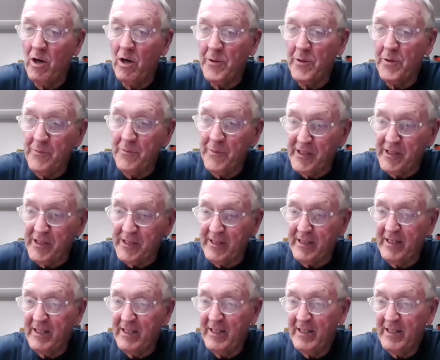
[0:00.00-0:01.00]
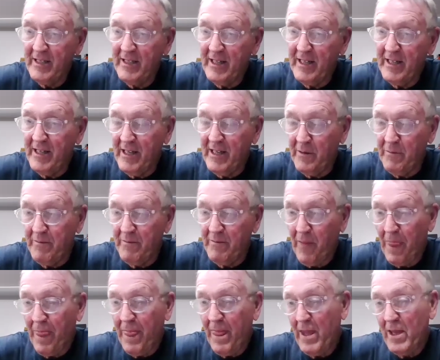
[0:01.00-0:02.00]
well purposed, I think,
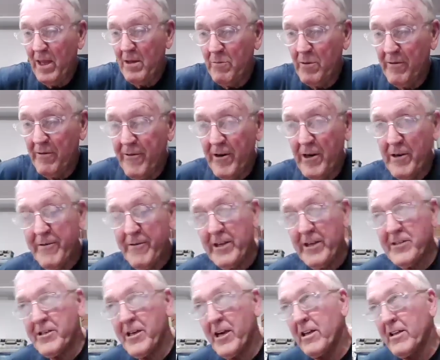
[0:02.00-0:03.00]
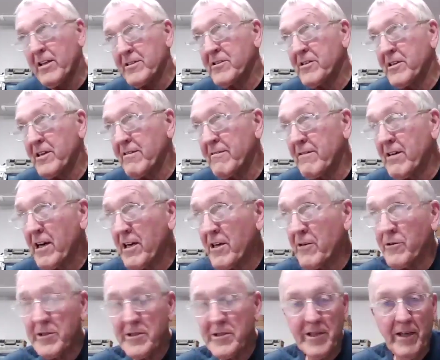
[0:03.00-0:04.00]
but very, very challenging
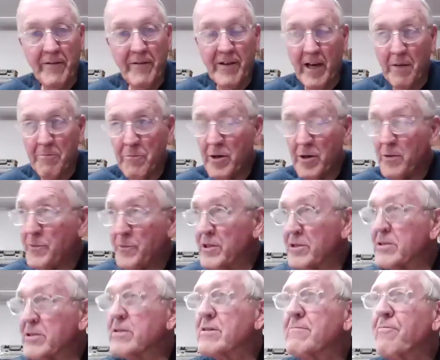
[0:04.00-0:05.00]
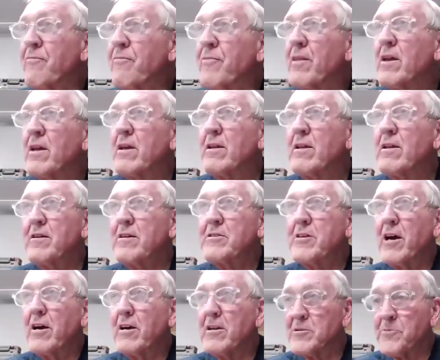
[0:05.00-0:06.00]
how to achieve that purpose.
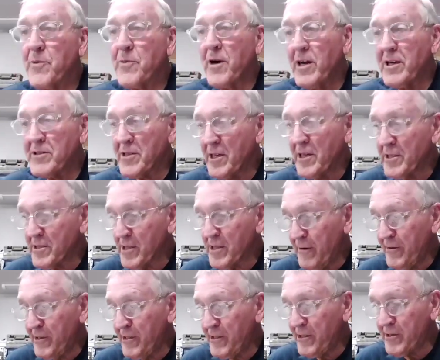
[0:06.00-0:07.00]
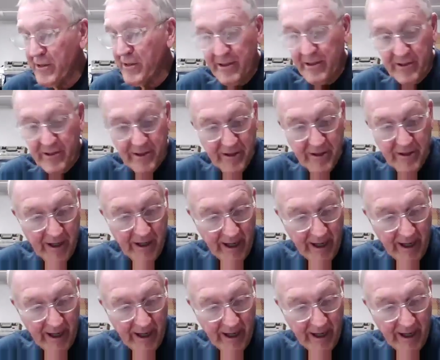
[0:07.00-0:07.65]
The challenge process obviously is